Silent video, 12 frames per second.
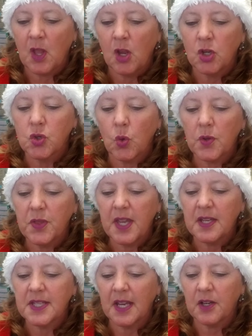
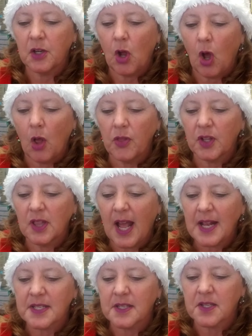Dorothy attended all the
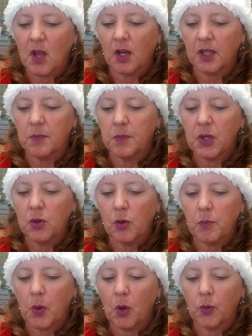classes on
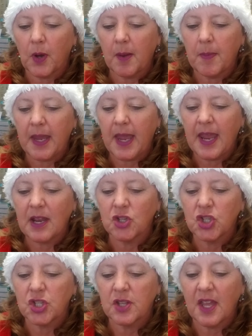computer programming
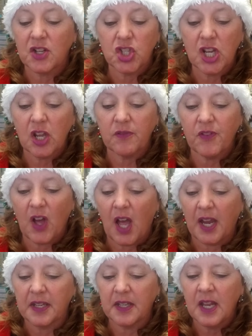that she could
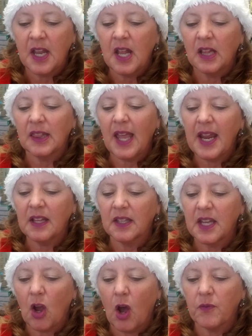find.
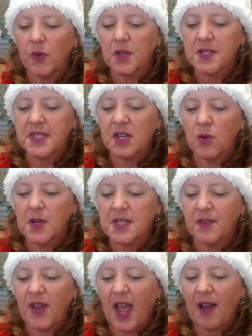Langley offered a series
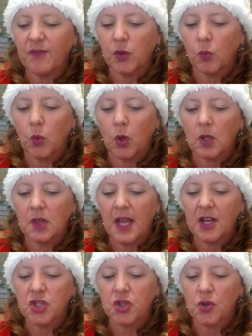of after-work
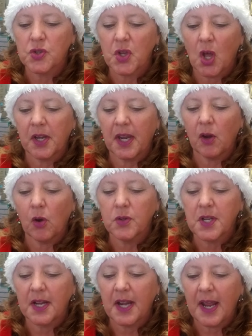lectures on
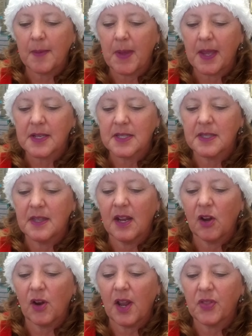aerodynamics
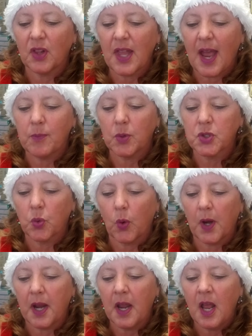there at the
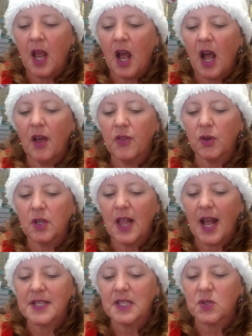laboratory. Other
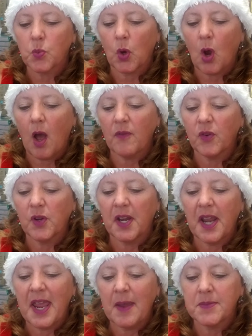classes were offered
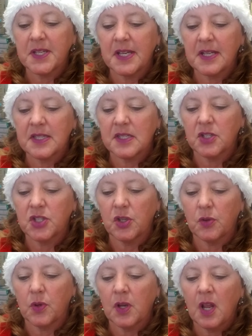at Hampton
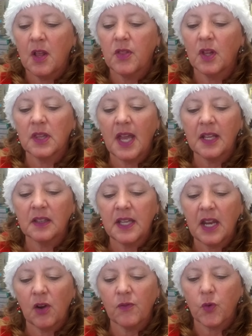Institute, the
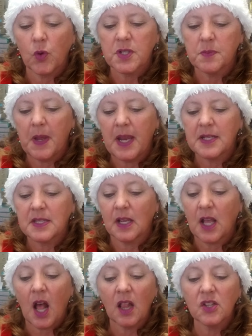Langley Air Force Base, the
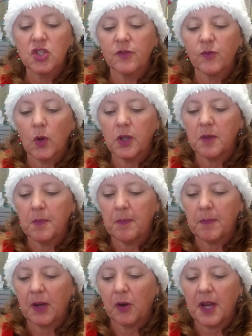College of William
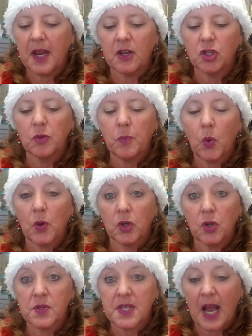and Mary, and Newport
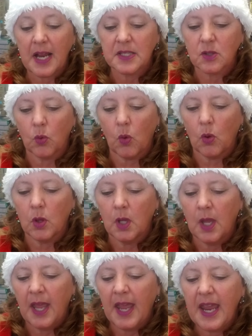News High School.
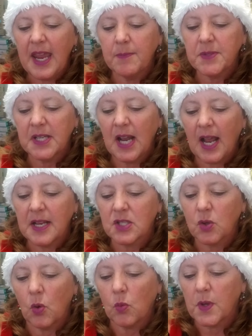Hampton High
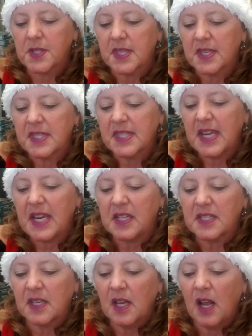School was the
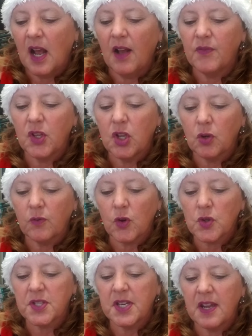seat of the
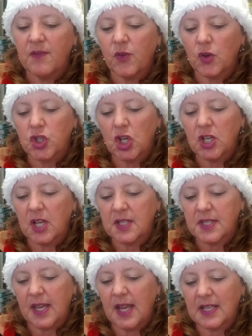University of
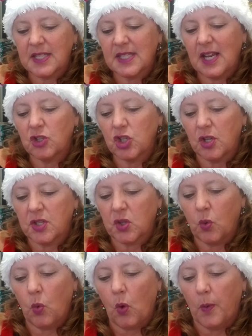Virginia's Extension
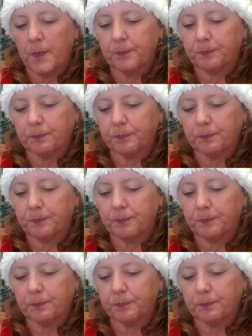School,